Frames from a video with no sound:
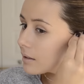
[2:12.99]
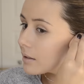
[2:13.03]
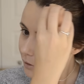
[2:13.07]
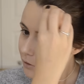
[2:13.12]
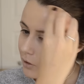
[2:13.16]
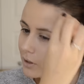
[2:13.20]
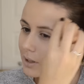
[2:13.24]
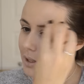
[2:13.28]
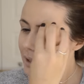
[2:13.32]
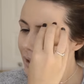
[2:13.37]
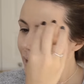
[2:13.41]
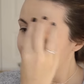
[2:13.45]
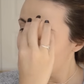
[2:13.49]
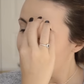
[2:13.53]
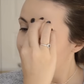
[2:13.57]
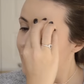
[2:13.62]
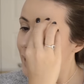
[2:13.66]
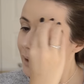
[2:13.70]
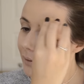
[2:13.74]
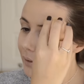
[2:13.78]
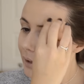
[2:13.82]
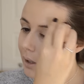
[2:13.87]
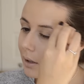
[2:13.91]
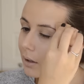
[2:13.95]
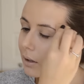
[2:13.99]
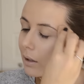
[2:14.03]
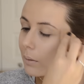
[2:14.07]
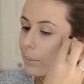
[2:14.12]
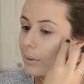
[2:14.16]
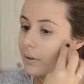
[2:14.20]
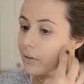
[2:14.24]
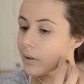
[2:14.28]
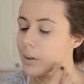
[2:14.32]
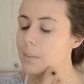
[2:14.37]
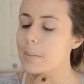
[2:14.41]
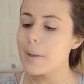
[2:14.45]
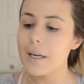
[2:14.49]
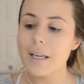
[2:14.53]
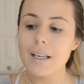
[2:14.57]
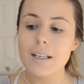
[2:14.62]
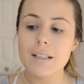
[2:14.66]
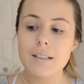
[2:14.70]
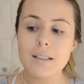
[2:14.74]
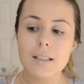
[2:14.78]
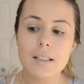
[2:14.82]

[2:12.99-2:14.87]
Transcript: just to kind of give it a little bit of a base,